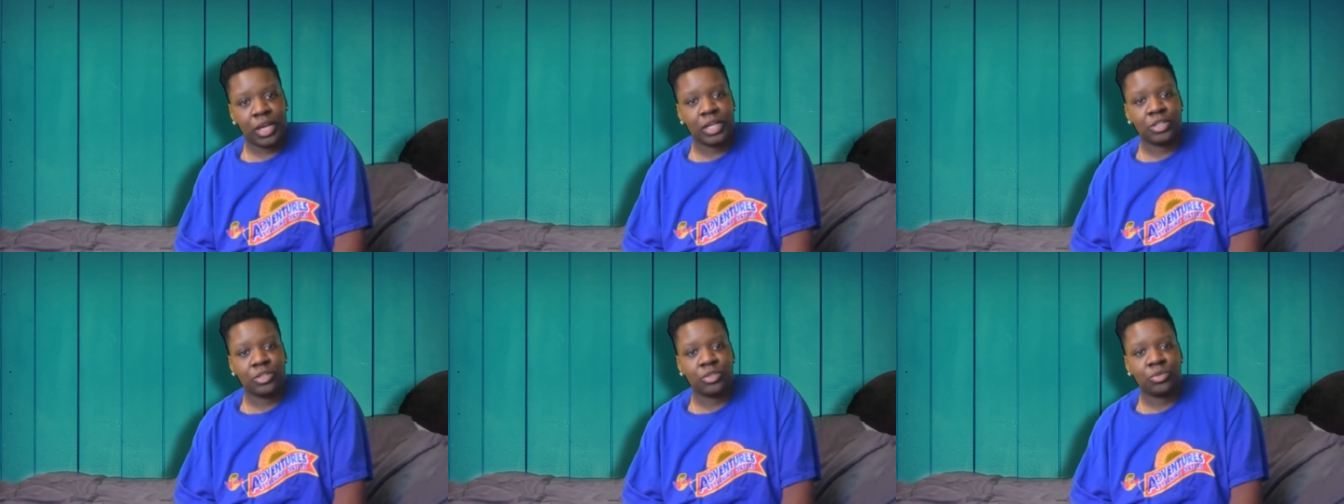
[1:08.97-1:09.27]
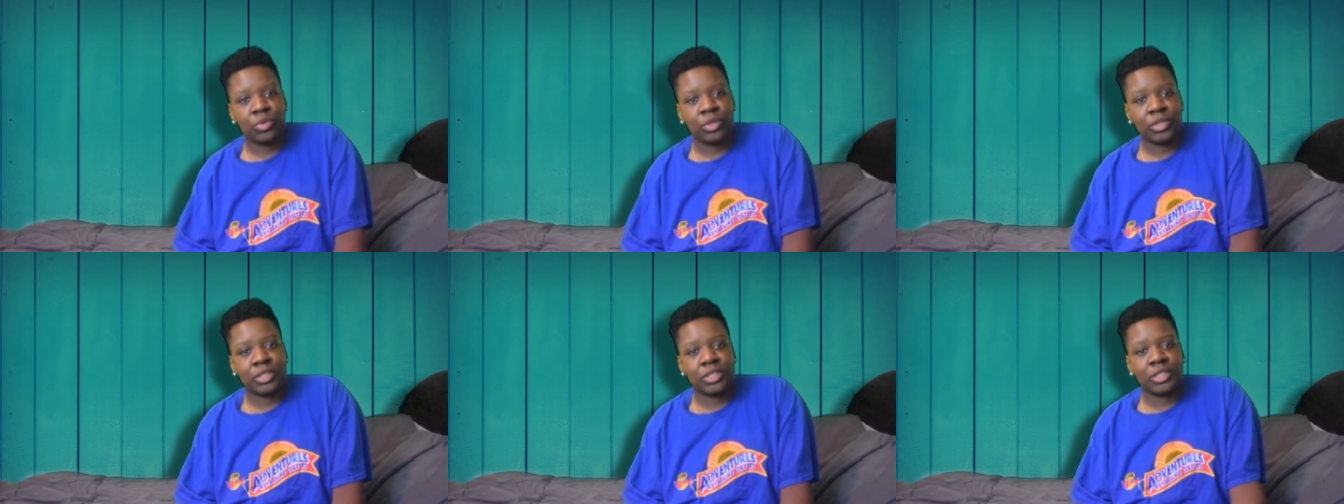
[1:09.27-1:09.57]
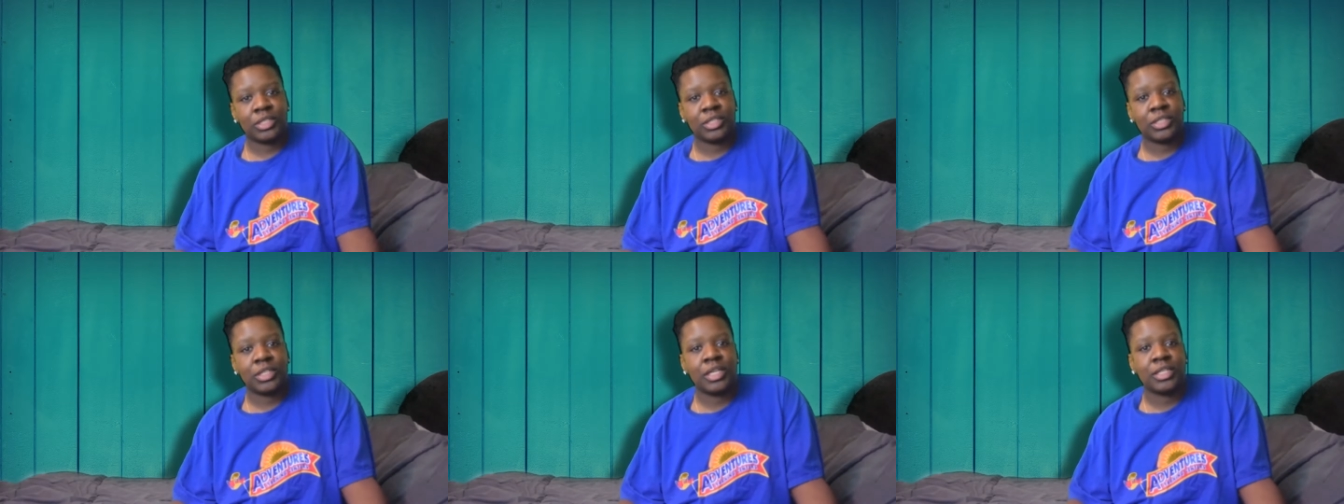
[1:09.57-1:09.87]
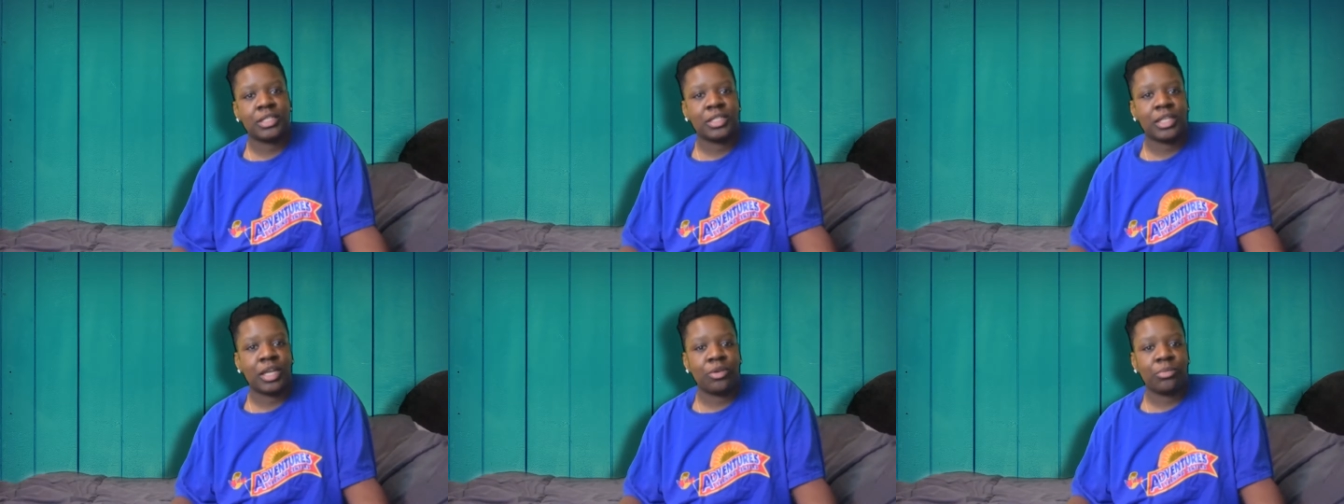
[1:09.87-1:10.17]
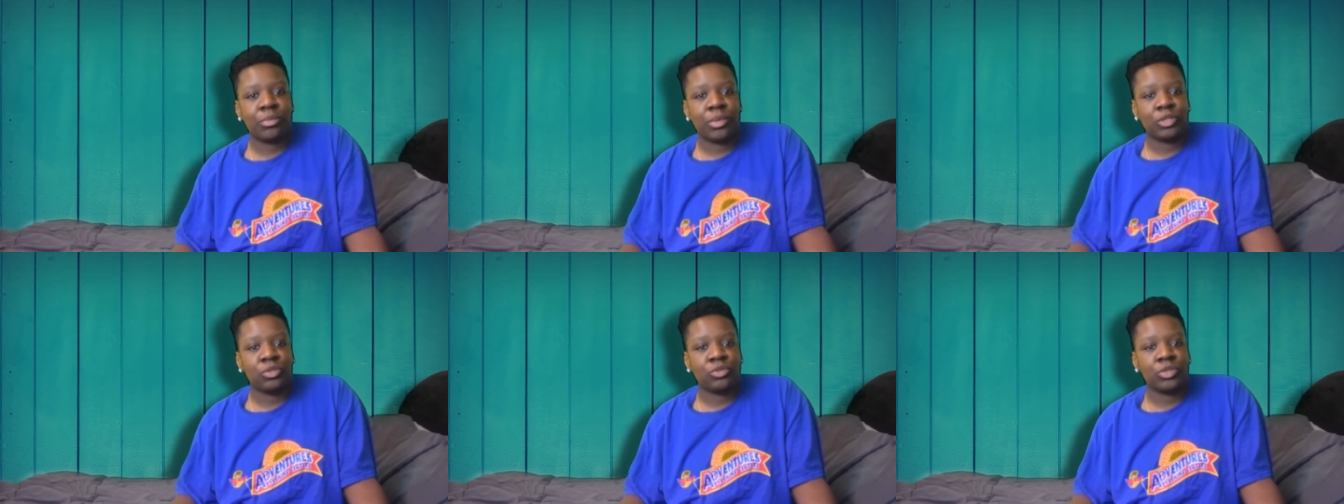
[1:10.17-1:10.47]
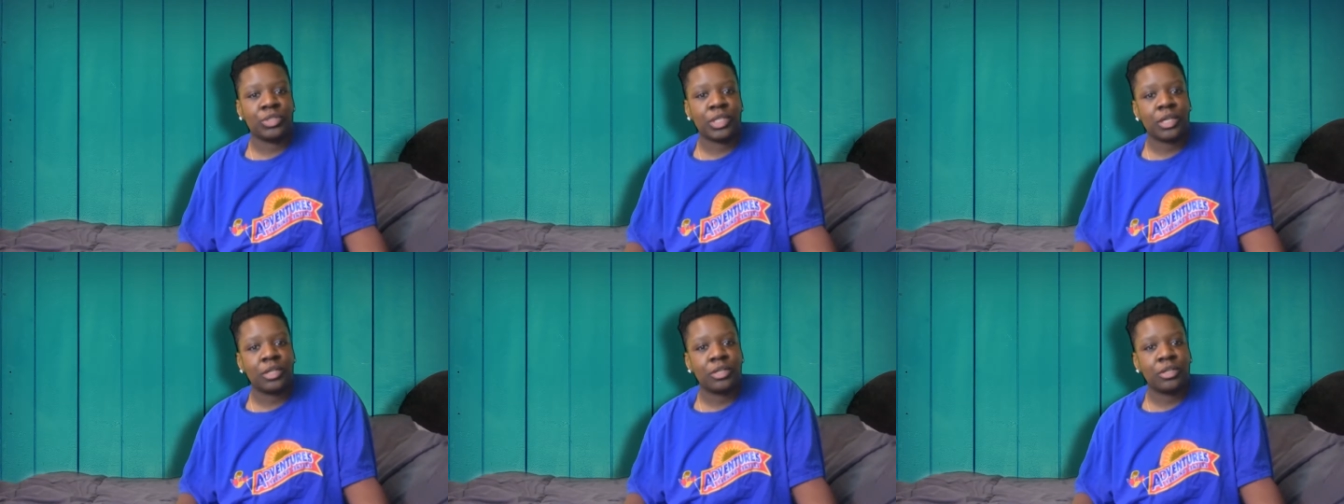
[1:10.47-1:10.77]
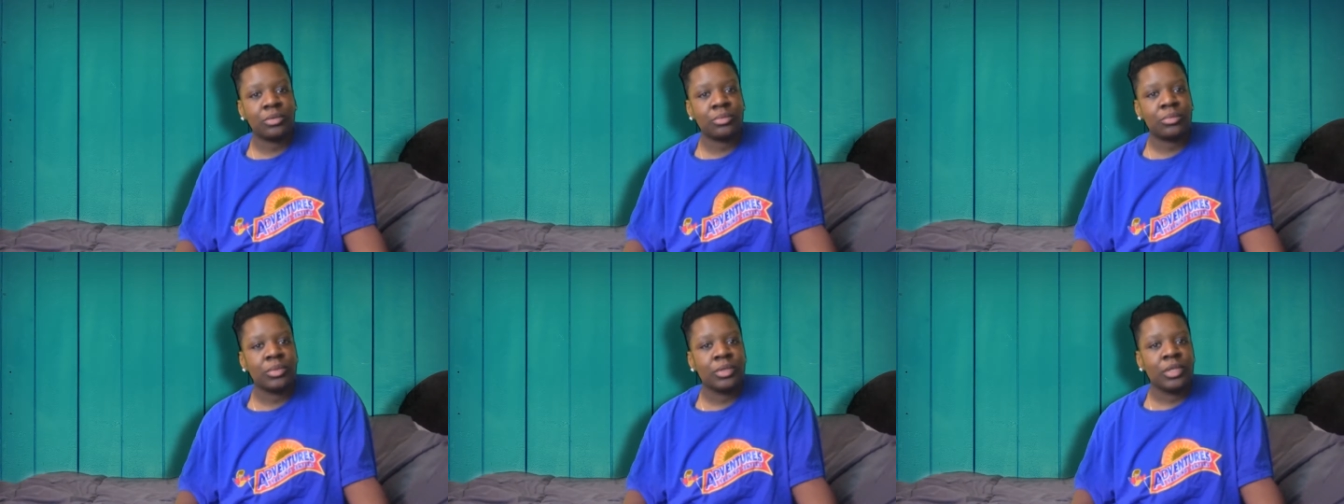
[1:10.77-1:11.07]
I just wanted to test out my new
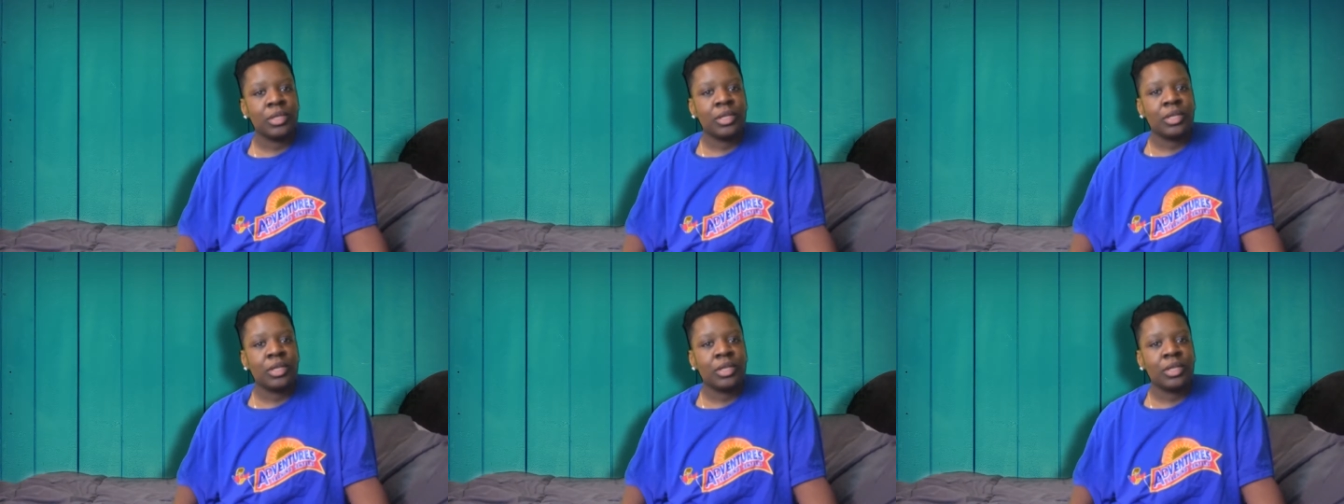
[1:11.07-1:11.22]
setup.